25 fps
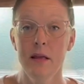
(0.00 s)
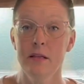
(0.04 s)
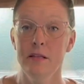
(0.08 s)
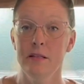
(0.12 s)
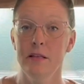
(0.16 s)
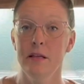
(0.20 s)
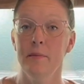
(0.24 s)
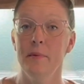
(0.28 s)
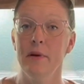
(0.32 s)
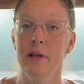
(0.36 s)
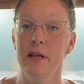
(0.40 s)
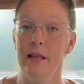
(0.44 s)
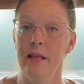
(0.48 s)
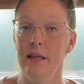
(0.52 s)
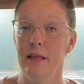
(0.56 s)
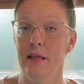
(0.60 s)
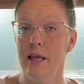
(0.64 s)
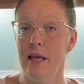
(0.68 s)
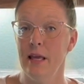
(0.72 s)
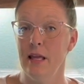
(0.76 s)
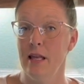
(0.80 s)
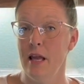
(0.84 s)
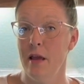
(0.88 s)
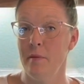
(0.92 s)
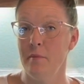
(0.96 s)
Typically
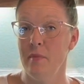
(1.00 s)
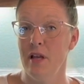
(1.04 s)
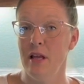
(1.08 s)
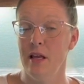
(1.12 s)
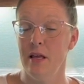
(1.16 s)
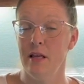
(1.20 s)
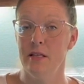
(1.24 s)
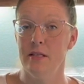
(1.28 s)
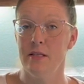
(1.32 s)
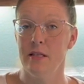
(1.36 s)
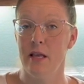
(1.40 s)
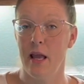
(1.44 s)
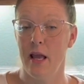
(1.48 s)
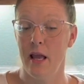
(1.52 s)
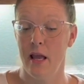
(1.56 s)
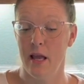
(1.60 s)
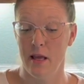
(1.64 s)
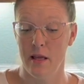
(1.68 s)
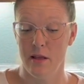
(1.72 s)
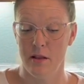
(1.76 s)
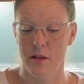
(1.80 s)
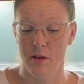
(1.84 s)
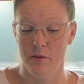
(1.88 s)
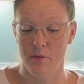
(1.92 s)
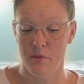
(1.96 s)
the anemones
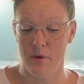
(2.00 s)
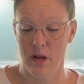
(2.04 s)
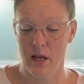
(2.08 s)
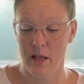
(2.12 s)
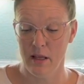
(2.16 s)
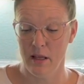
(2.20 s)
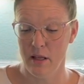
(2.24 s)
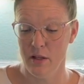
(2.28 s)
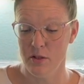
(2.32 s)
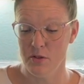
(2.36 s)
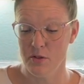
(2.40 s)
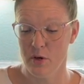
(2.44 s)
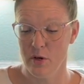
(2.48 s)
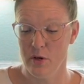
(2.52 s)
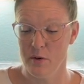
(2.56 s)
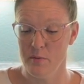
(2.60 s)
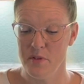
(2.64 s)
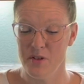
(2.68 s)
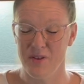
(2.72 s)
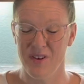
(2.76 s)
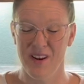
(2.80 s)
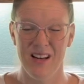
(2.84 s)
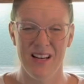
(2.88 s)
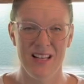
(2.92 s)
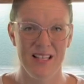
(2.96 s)
and the ranunculus corms
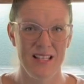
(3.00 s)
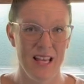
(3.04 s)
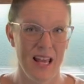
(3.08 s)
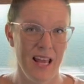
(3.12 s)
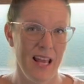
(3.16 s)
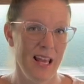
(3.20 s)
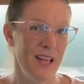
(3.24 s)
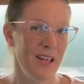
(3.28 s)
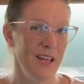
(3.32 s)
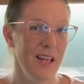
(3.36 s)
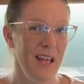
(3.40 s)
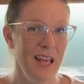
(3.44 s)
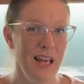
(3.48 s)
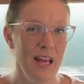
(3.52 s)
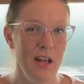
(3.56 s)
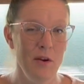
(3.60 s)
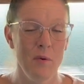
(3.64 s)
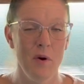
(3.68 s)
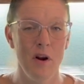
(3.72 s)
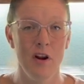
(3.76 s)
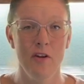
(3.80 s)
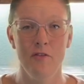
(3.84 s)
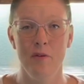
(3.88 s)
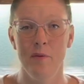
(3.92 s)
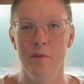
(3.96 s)
are going to take
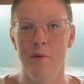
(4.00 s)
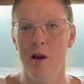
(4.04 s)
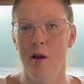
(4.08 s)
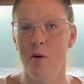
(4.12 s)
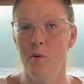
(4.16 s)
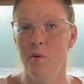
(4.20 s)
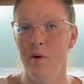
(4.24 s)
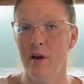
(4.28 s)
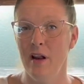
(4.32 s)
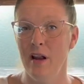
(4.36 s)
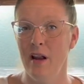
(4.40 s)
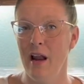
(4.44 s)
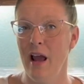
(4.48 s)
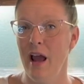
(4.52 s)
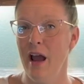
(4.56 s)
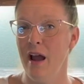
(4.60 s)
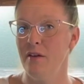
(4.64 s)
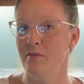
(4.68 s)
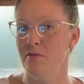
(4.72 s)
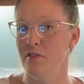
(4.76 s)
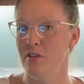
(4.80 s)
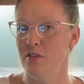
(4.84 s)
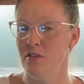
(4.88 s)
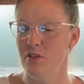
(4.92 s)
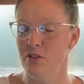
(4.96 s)
anywhere from about one and a
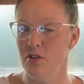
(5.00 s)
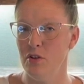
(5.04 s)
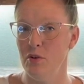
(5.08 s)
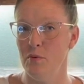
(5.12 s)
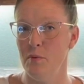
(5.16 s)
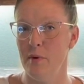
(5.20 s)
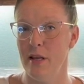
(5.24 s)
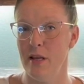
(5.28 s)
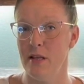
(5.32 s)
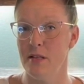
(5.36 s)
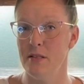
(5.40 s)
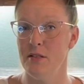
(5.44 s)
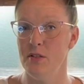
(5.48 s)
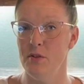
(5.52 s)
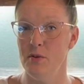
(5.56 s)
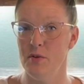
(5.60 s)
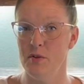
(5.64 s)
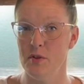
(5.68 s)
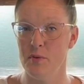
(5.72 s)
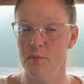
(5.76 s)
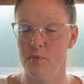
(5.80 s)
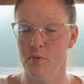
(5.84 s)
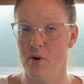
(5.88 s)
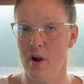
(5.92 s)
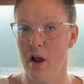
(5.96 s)
half to two weeks to
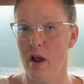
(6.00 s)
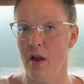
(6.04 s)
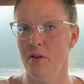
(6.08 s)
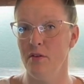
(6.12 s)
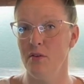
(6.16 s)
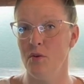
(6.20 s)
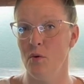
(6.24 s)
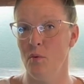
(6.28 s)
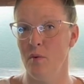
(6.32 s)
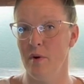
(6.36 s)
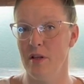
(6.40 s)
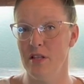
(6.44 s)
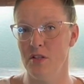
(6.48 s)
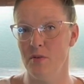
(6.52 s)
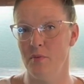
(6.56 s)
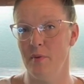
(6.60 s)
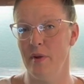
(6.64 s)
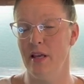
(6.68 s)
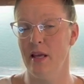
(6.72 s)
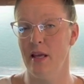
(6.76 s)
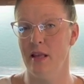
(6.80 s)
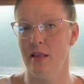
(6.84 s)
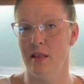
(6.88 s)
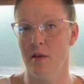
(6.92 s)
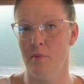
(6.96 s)
sprout once we
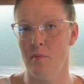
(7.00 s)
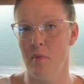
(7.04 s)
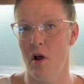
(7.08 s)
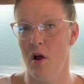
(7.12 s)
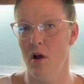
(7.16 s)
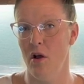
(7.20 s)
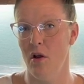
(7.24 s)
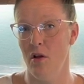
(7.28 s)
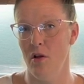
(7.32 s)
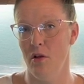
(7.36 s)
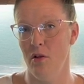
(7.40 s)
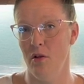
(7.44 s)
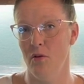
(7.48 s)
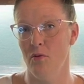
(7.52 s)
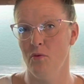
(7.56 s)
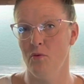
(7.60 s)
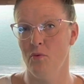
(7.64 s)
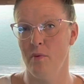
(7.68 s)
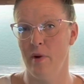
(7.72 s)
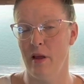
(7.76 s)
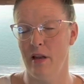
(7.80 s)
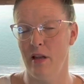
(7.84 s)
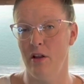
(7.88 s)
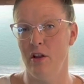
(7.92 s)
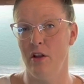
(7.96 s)
get them all
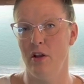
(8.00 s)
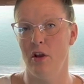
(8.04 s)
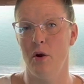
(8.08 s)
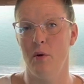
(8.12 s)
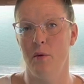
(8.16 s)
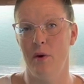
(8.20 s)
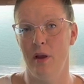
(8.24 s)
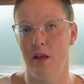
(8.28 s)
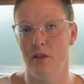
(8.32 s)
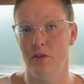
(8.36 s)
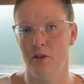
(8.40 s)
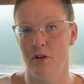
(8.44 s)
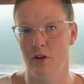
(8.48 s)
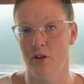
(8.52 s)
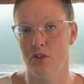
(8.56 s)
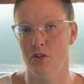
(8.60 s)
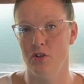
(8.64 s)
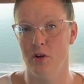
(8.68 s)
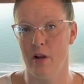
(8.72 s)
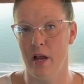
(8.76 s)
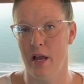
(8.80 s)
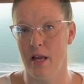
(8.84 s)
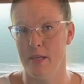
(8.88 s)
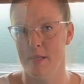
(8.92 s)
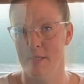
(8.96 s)
ready to go in their
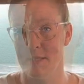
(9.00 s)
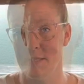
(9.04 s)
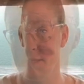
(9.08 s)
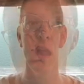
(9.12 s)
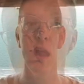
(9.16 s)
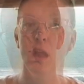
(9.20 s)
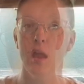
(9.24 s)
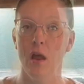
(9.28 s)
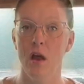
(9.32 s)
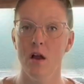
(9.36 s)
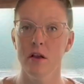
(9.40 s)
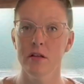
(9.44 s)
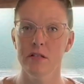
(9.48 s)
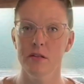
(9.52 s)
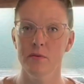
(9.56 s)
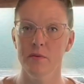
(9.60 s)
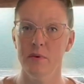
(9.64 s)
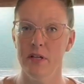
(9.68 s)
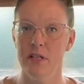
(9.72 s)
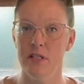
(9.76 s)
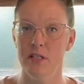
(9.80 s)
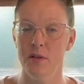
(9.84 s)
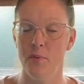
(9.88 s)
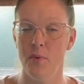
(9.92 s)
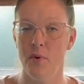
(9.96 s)
trays. I also
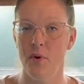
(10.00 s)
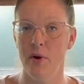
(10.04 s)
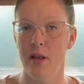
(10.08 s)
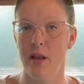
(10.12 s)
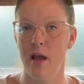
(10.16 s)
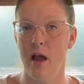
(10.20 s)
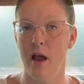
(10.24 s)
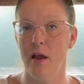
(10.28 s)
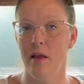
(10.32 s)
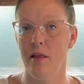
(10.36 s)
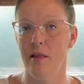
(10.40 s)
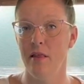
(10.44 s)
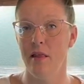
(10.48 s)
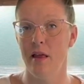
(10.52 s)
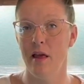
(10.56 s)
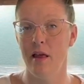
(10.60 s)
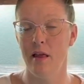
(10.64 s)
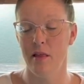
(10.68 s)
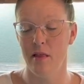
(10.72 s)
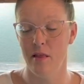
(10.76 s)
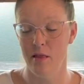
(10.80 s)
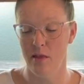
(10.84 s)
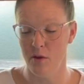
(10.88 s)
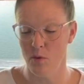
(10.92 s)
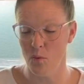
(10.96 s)
wanted to point out
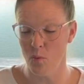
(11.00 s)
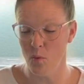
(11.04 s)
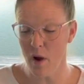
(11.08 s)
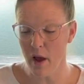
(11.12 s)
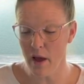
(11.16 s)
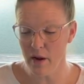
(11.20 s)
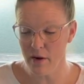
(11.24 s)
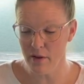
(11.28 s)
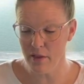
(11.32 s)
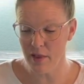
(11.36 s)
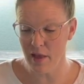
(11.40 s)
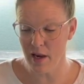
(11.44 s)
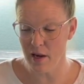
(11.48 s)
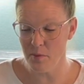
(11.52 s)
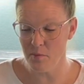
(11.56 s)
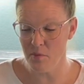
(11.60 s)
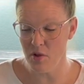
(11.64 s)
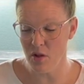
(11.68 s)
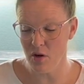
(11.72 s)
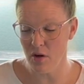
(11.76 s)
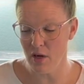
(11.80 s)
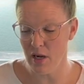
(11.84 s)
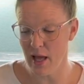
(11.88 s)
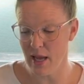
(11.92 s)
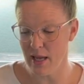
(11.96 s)
that the water that I'm
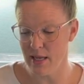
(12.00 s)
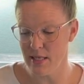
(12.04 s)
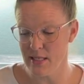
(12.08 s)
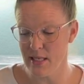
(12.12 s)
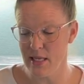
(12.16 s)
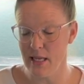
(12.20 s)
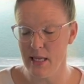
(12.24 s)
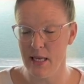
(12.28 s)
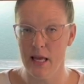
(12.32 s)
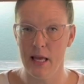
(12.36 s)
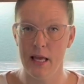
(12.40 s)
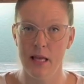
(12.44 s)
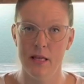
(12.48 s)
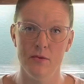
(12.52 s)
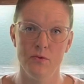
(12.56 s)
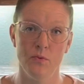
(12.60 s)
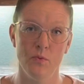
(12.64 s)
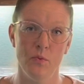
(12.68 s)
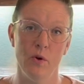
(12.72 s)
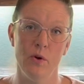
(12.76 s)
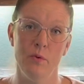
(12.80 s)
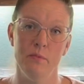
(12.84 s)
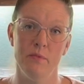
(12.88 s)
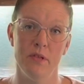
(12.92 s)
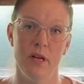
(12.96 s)
utilizing is
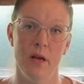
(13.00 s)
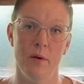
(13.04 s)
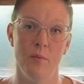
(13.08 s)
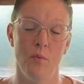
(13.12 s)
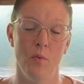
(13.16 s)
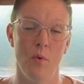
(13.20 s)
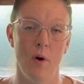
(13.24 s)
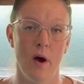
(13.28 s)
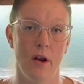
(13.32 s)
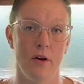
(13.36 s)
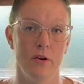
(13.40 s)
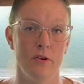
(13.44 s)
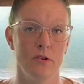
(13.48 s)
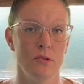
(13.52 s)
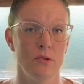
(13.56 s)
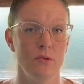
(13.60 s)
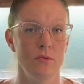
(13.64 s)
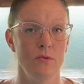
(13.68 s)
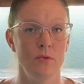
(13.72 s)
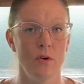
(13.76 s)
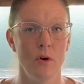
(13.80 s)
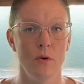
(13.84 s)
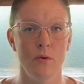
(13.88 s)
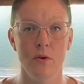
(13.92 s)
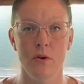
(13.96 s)
room temp water. So
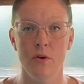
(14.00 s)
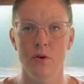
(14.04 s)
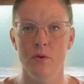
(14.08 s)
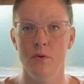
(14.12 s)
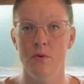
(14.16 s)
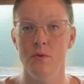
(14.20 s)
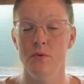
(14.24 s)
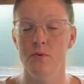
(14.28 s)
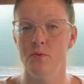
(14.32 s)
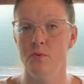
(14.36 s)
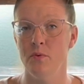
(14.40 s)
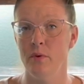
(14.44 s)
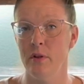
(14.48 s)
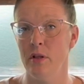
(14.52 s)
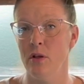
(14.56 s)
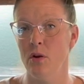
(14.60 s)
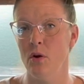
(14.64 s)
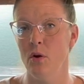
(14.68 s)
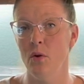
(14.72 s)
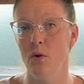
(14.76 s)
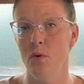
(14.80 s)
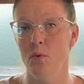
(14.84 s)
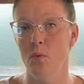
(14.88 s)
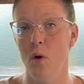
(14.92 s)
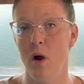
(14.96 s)
don't use really
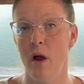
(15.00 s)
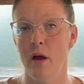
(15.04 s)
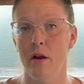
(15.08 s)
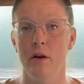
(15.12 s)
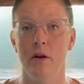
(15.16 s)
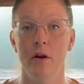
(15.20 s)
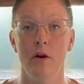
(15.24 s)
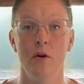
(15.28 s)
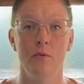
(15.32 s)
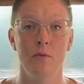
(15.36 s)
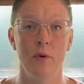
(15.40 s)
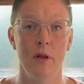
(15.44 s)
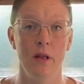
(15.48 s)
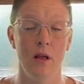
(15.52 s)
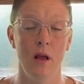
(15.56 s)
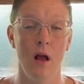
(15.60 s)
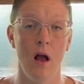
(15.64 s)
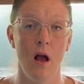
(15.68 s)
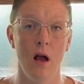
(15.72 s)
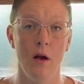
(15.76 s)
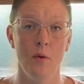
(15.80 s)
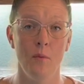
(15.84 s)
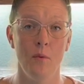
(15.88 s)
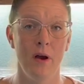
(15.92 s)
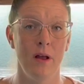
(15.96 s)
cold water or really
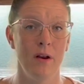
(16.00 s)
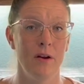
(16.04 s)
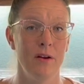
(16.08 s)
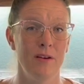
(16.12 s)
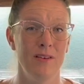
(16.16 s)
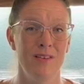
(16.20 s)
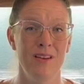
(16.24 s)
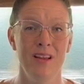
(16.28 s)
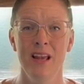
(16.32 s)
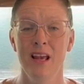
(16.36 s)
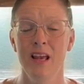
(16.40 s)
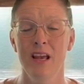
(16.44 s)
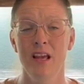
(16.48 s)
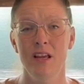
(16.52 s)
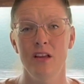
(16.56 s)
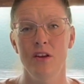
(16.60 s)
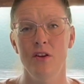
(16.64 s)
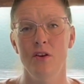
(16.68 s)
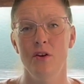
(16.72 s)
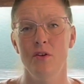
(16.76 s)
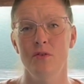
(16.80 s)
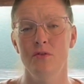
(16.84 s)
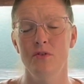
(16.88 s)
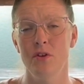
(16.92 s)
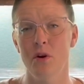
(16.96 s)
hot water. You
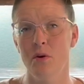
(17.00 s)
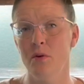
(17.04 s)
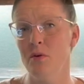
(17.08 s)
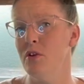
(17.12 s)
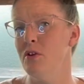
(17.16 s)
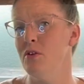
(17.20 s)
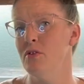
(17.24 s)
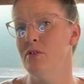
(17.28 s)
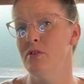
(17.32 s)
know, don't use